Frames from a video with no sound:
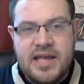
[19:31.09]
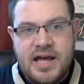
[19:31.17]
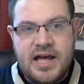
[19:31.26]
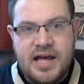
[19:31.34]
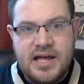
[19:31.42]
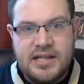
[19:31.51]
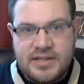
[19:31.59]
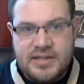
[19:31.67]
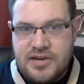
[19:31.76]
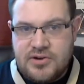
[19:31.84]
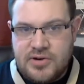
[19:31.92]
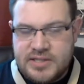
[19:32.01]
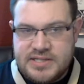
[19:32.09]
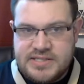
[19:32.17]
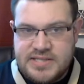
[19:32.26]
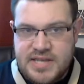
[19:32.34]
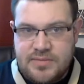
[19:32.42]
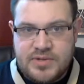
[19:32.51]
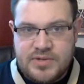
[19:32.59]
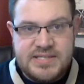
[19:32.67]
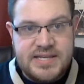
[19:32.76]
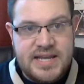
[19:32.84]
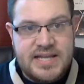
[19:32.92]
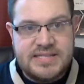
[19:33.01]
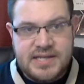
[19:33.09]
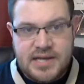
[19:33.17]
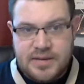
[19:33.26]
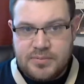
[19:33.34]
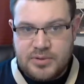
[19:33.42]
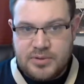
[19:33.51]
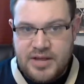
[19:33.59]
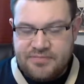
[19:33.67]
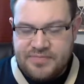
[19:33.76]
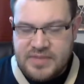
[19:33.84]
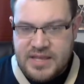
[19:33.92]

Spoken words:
a leader on the team once he gets a couple of